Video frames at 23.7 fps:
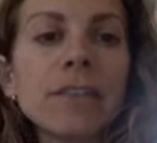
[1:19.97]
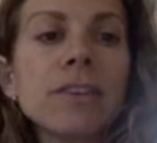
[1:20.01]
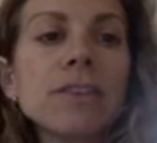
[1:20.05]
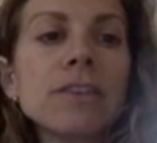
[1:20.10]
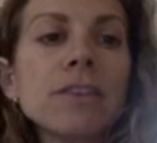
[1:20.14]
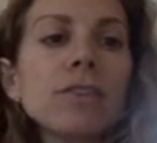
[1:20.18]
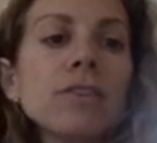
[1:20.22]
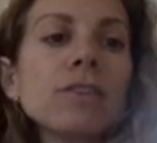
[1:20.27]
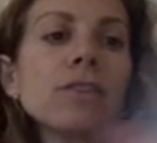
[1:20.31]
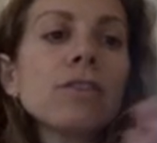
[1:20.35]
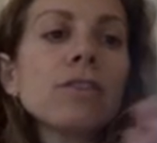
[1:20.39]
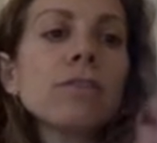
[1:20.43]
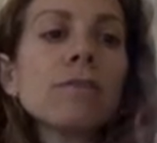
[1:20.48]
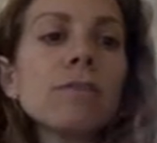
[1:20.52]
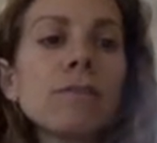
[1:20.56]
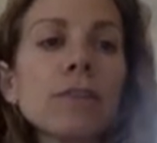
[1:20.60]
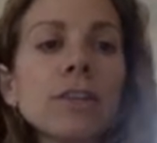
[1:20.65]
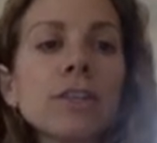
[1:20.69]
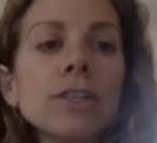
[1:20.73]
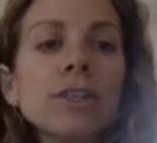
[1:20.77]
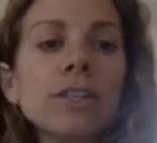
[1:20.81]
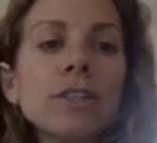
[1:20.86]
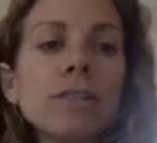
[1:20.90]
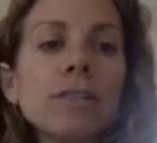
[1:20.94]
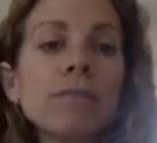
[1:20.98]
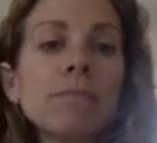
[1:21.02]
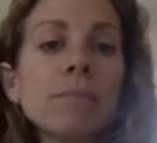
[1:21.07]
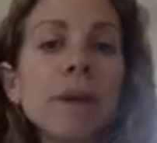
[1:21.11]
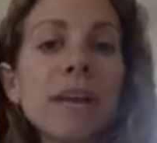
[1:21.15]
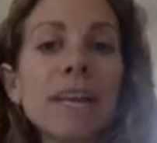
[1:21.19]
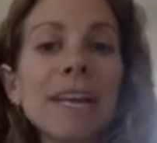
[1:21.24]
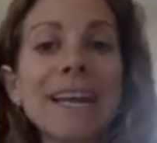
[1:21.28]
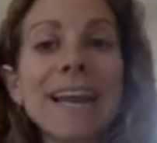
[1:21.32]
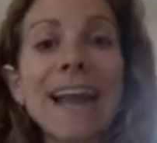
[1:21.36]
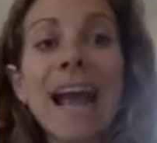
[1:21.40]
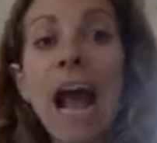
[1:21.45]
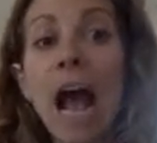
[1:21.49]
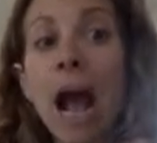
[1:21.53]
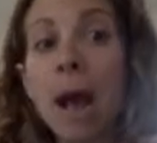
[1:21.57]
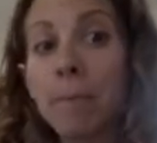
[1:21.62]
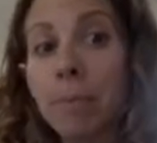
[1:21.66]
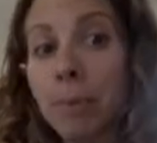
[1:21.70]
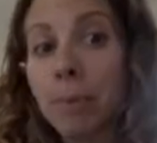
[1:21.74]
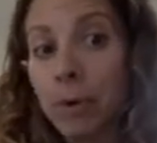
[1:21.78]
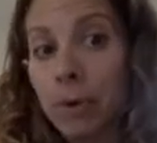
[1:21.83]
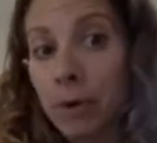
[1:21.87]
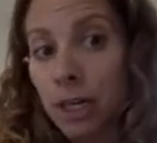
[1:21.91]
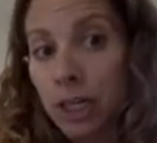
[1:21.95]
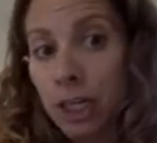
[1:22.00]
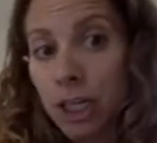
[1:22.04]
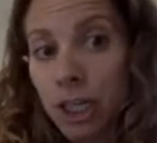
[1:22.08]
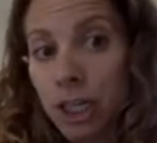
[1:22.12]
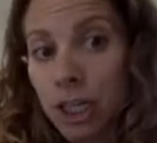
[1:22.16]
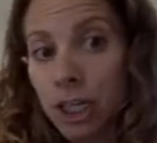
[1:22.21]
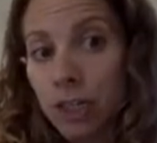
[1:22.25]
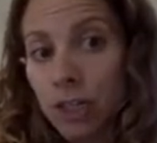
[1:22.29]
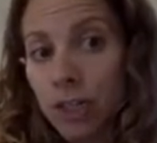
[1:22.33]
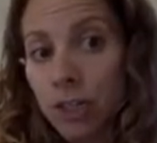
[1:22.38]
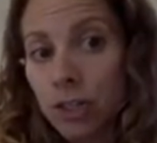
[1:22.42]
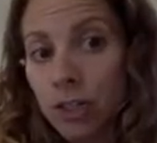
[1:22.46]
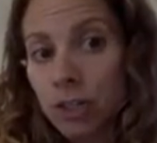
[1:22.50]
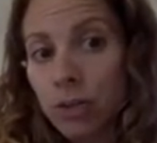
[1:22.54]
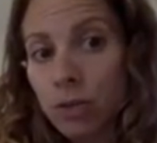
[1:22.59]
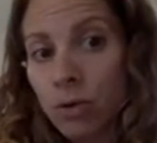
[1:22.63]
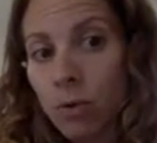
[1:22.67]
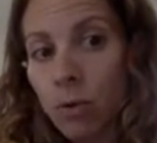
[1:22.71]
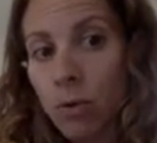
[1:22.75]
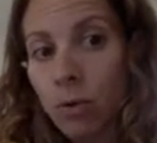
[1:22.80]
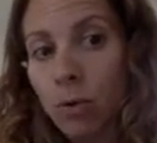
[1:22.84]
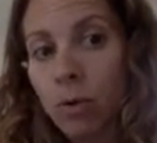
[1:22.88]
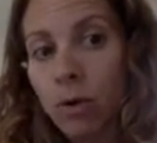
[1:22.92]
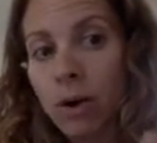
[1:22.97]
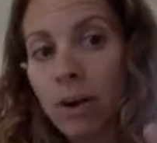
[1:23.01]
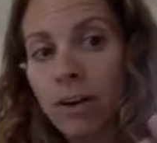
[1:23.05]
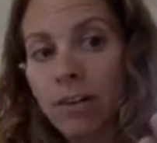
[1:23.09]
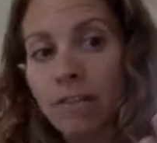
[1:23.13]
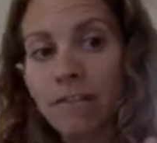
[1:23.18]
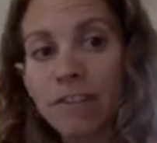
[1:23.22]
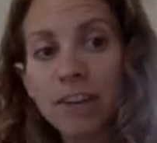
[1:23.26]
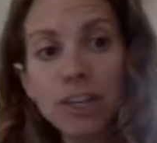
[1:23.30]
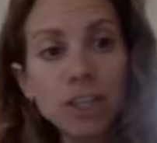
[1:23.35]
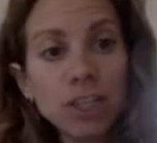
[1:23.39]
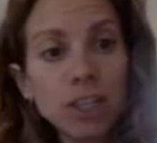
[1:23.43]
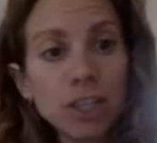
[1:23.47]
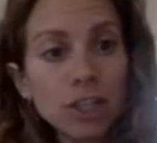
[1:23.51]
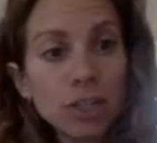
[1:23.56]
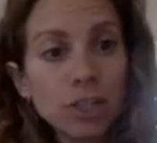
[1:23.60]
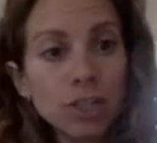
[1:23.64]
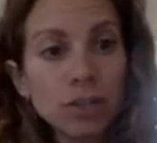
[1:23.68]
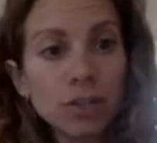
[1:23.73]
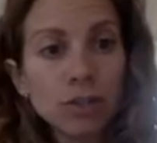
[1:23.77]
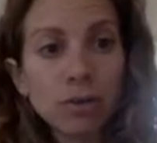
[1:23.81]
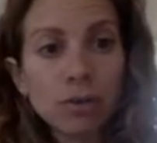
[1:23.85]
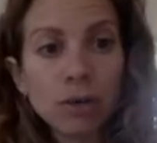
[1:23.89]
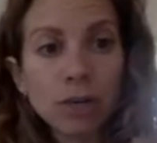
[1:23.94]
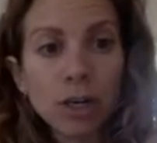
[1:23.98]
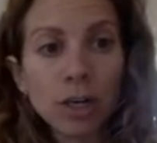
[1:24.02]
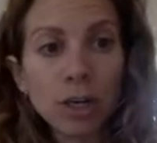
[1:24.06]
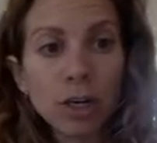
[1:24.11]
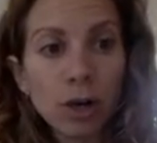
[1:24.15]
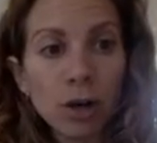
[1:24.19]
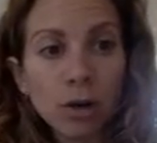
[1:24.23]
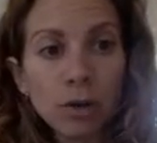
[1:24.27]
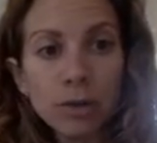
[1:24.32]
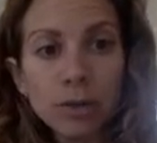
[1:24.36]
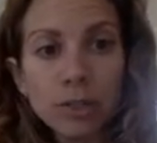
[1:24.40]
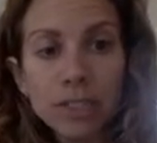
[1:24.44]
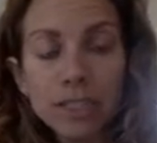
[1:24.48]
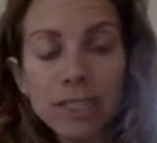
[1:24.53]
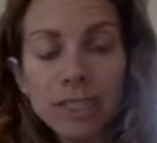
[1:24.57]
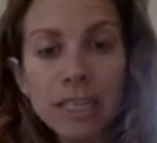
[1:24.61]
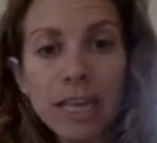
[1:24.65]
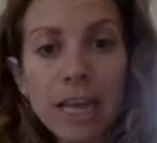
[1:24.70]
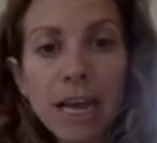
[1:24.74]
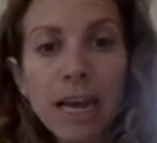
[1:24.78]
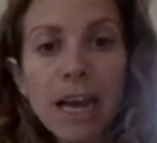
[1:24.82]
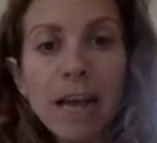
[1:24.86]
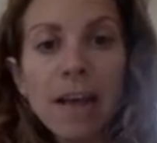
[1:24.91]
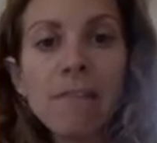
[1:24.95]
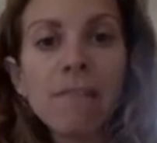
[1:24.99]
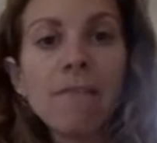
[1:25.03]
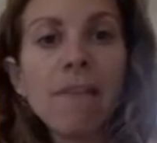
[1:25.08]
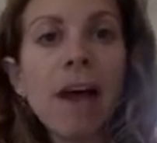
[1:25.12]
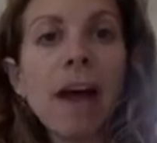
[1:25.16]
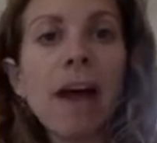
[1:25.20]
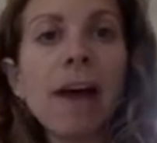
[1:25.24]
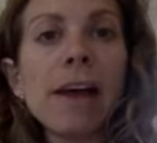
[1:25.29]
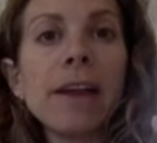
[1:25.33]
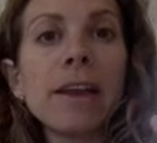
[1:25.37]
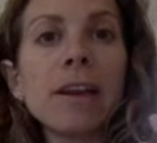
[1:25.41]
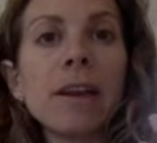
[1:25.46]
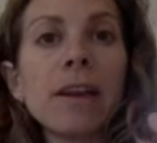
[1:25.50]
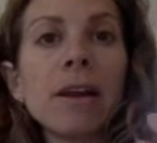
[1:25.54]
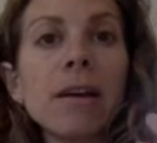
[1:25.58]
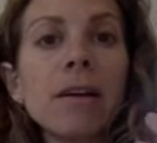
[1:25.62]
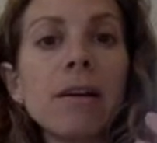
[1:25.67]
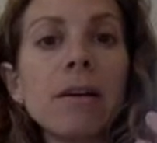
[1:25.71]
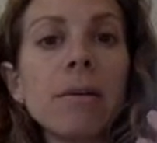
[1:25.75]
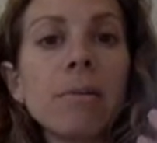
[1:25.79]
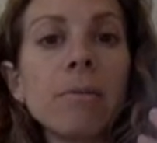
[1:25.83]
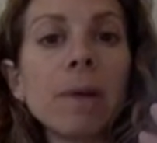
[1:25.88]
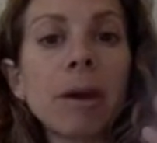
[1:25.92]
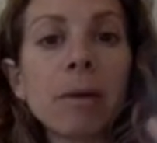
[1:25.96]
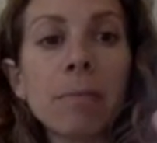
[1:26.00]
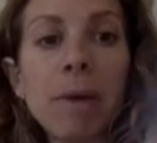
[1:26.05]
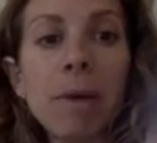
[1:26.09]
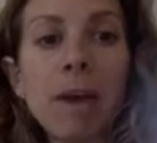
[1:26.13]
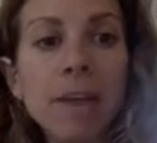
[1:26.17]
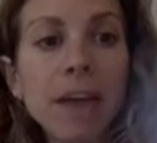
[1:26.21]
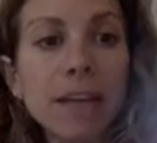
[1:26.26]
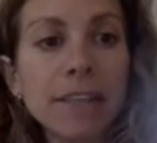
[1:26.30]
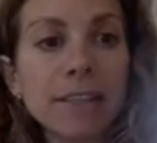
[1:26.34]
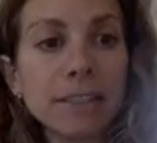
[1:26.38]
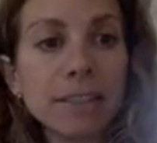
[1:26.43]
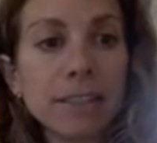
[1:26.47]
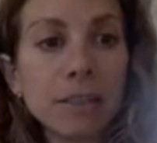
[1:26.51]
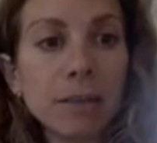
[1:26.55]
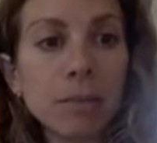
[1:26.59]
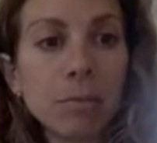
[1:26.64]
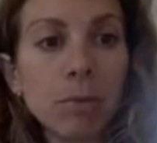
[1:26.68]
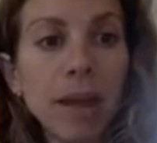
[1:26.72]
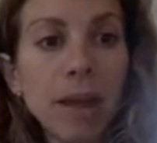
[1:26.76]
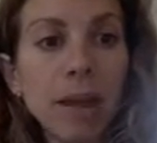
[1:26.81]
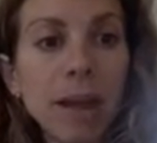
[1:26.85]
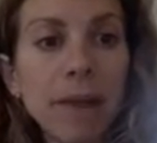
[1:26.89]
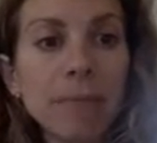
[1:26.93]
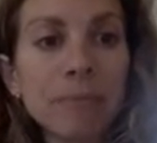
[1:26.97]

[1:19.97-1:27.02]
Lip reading: And this is the first of many apparitions or visions or ghosts that Macbeth has in the play.